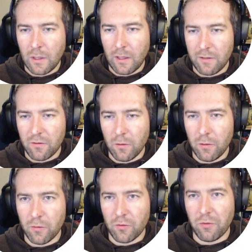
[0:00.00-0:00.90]
Let's
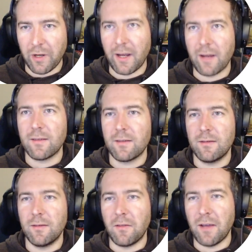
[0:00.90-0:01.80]
use a regex.
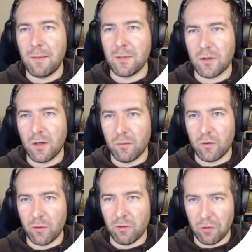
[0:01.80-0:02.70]
The time has come
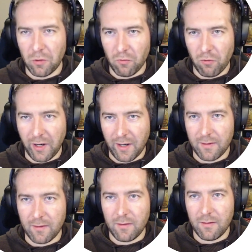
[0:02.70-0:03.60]
to introduce
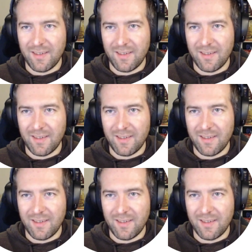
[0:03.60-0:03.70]
regexes.